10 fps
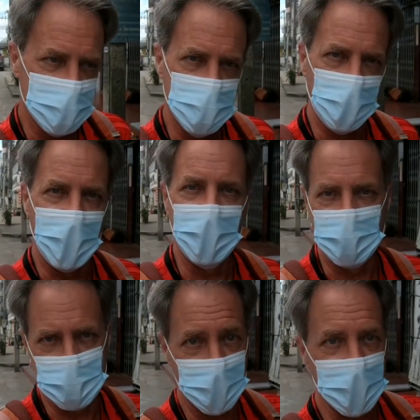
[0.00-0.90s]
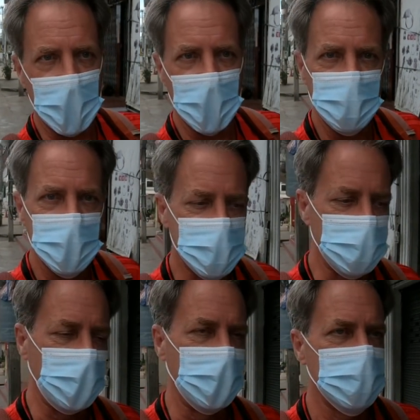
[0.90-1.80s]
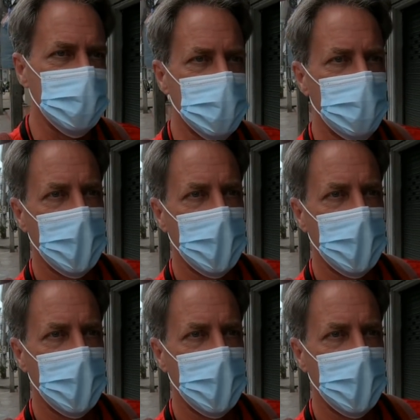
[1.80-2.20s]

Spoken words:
as to why is pretty obvious, of course.